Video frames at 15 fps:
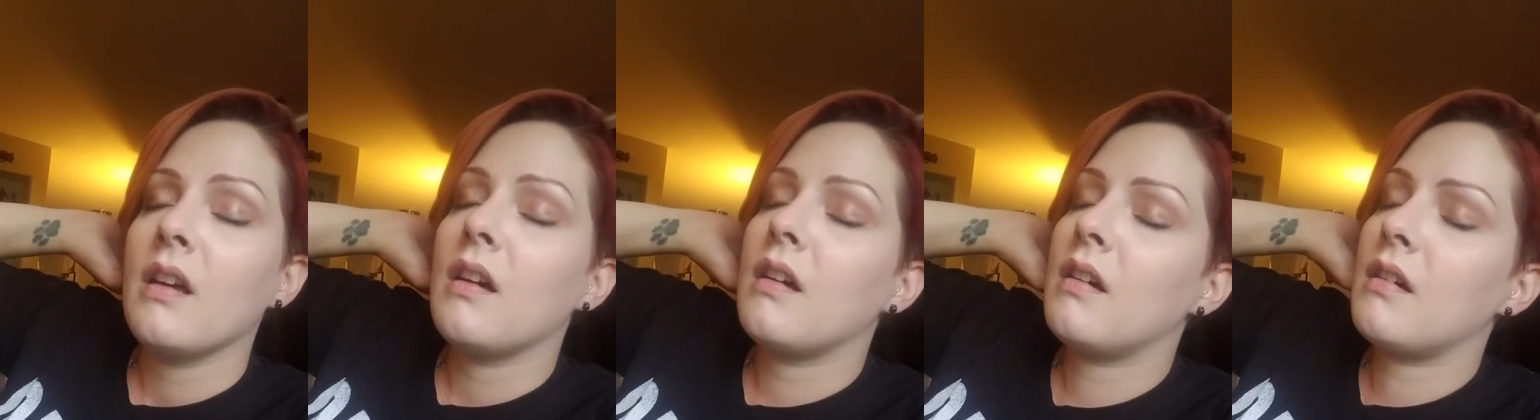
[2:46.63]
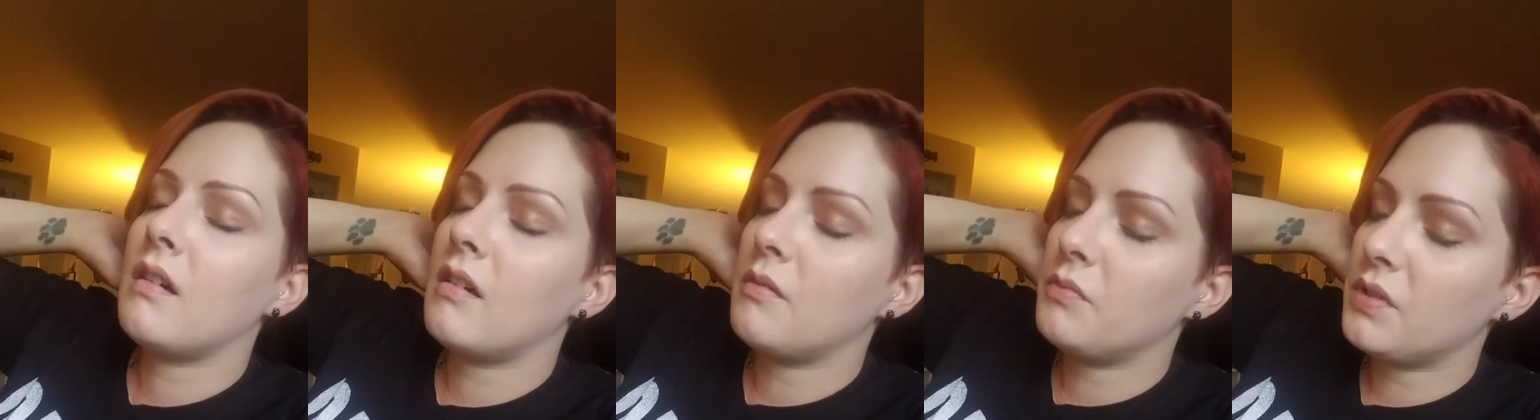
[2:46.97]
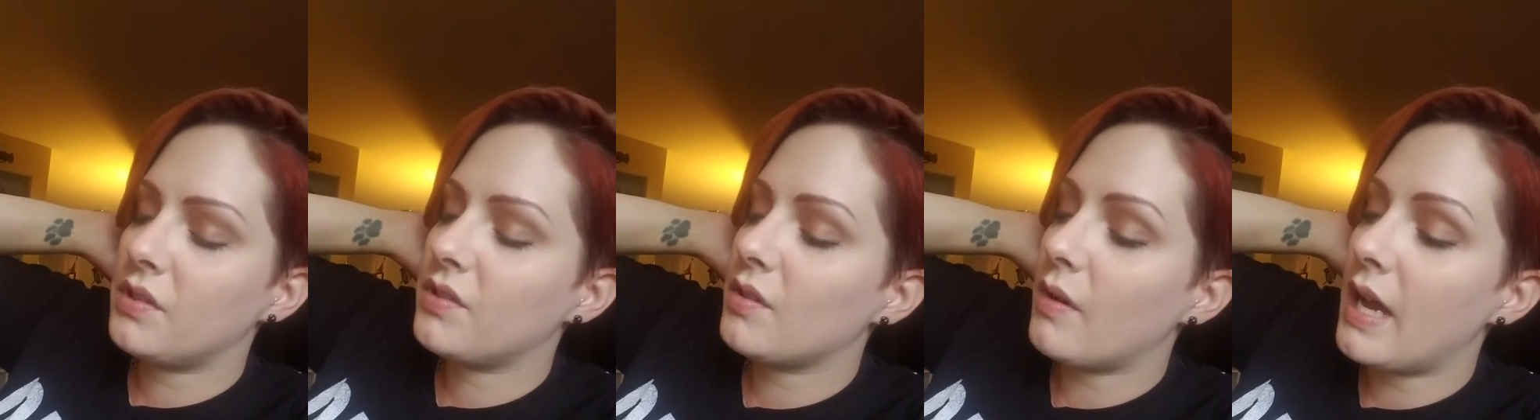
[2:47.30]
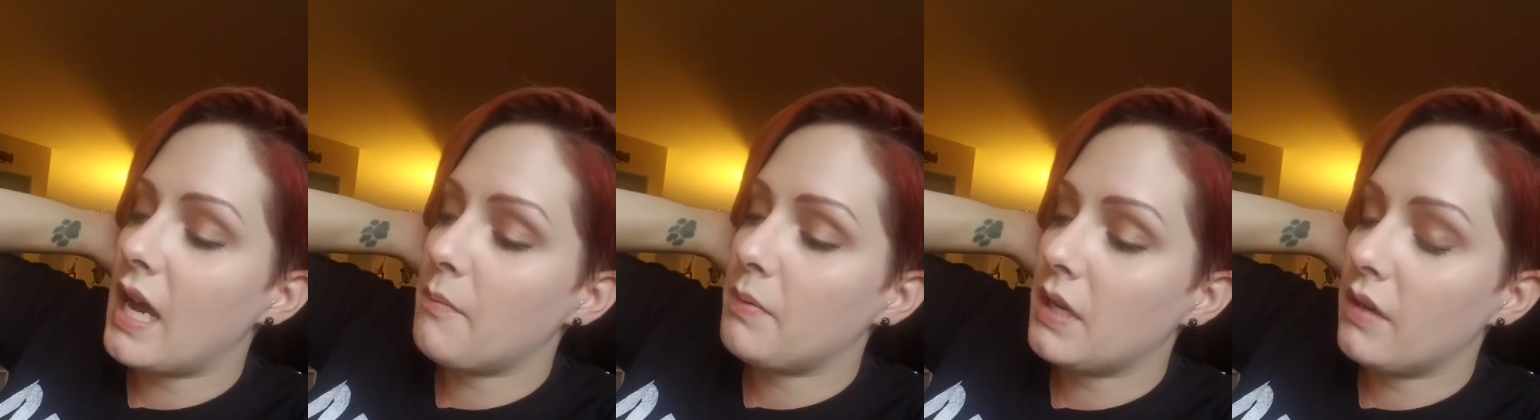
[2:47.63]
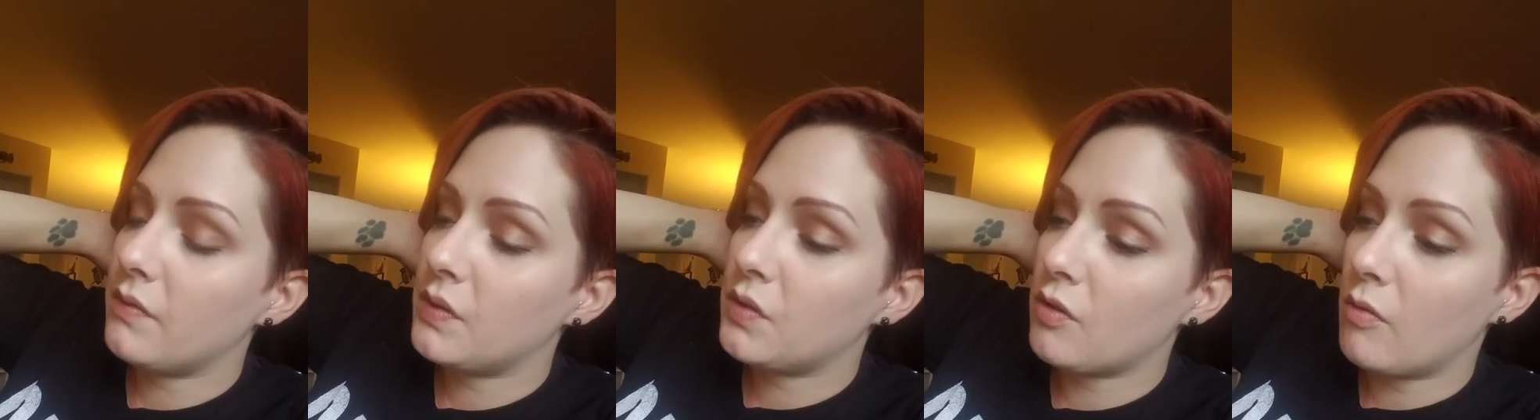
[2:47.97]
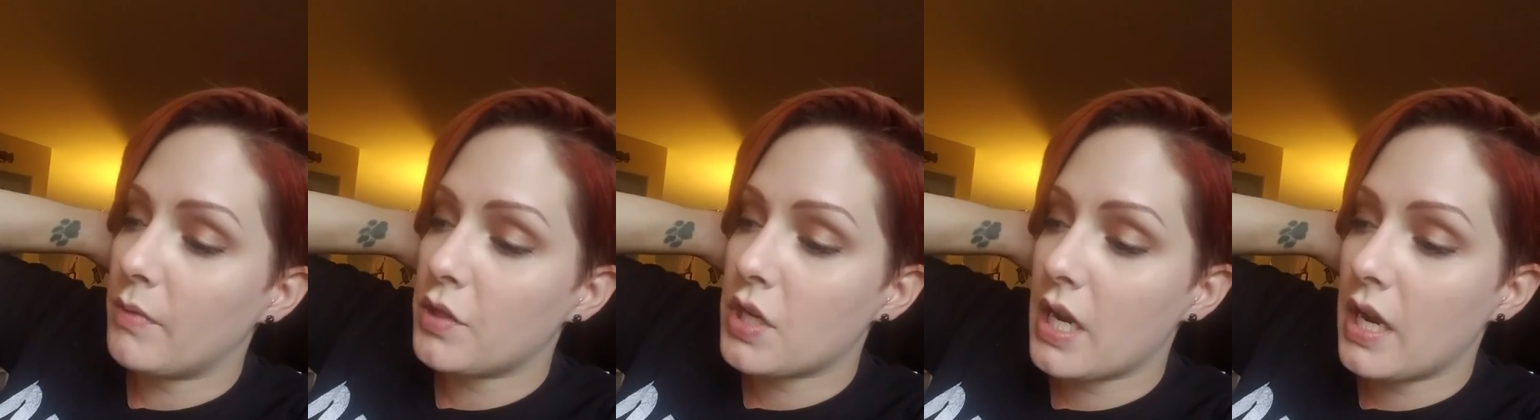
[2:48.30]
oh, I'm just so happy I have so
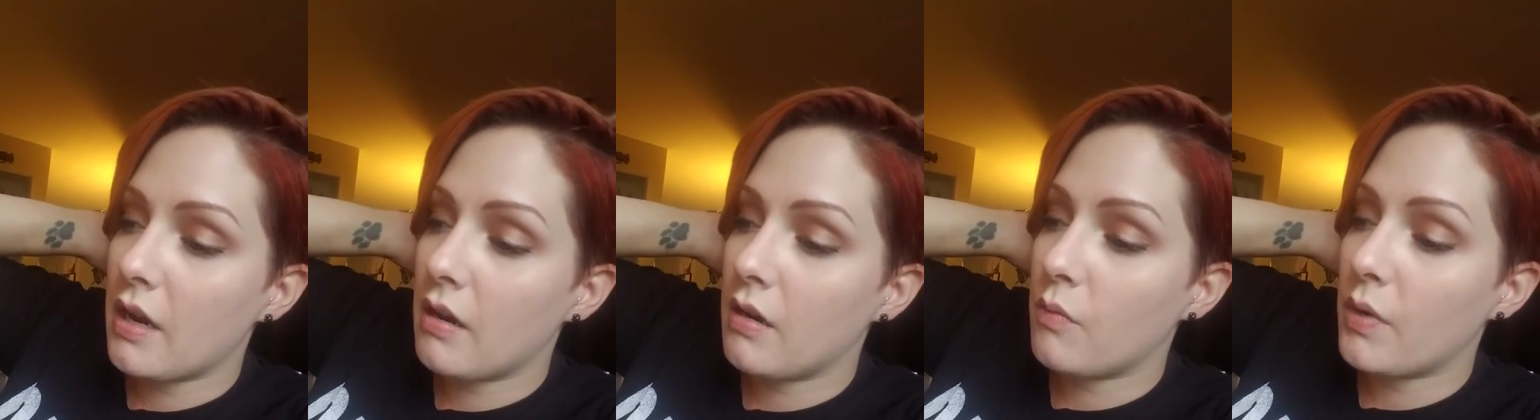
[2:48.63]
much hair,